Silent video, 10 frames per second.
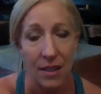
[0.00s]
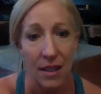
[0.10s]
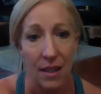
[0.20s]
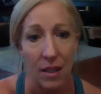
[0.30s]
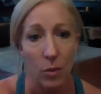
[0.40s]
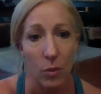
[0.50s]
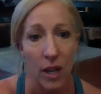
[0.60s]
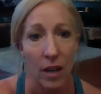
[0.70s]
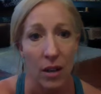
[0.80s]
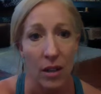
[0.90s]

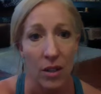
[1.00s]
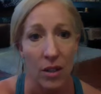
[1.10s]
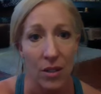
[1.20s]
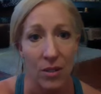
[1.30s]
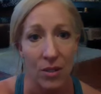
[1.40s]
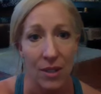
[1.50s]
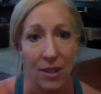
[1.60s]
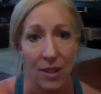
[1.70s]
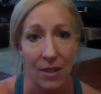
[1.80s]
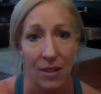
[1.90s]
Where are you
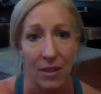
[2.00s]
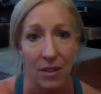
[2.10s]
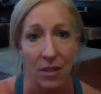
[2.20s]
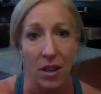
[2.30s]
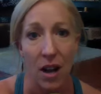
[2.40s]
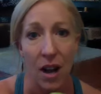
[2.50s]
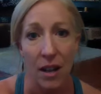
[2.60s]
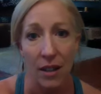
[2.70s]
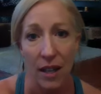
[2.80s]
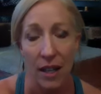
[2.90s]

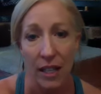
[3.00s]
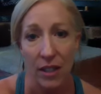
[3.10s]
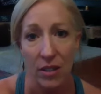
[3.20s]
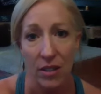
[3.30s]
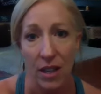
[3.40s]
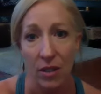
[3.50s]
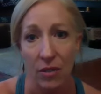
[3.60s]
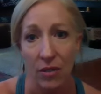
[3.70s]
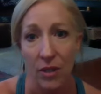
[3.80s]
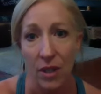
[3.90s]
not letting yourself
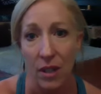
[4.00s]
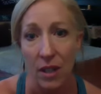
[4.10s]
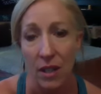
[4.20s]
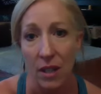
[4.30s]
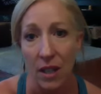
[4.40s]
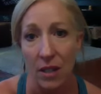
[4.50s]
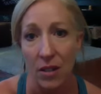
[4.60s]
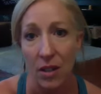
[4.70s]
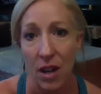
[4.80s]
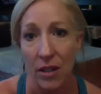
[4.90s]

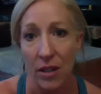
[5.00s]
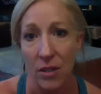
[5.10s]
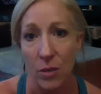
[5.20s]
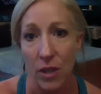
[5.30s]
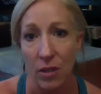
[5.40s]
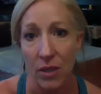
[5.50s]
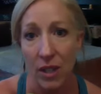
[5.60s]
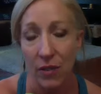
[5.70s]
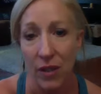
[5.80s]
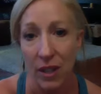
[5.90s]
acknowledge what you really
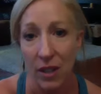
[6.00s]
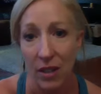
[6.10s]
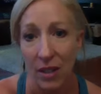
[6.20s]
feel?